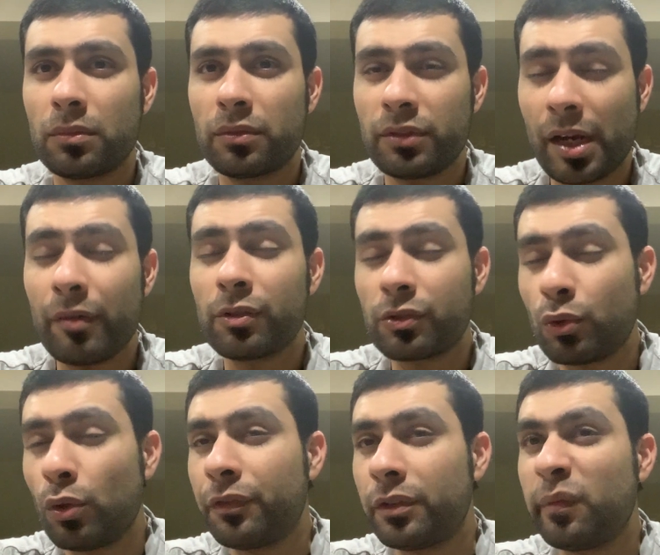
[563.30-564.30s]
Terence
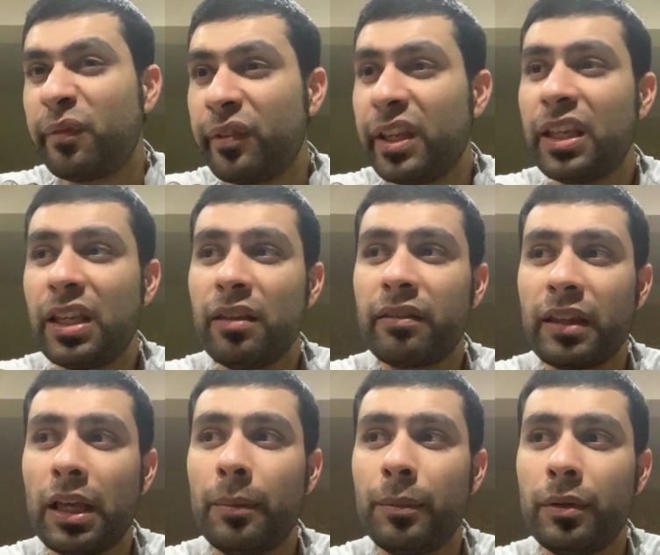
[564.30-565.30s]
Crawford v. Keith
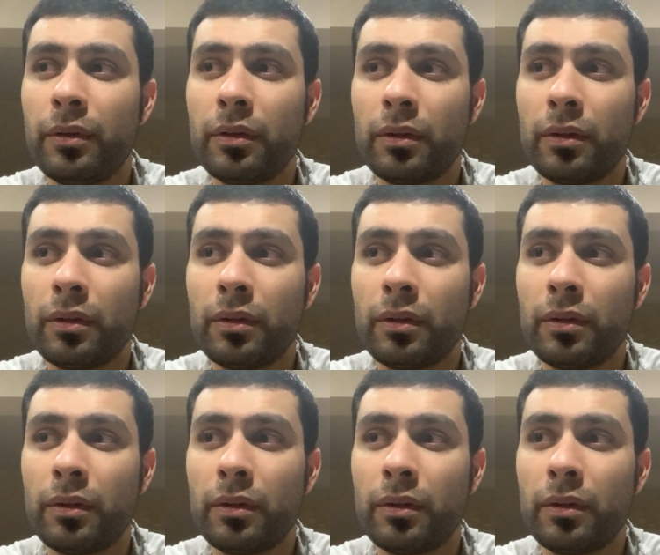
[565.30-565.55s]
Thurman